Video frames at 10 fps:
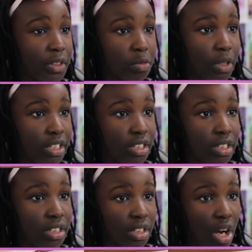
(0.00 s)
this place?
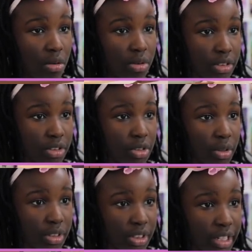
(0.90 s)
Oh, there's the
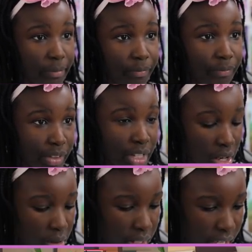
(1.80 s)
doors. Okay.
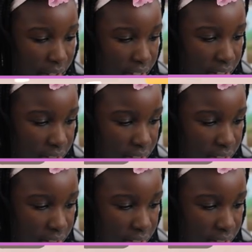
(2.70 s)
Oh, okay.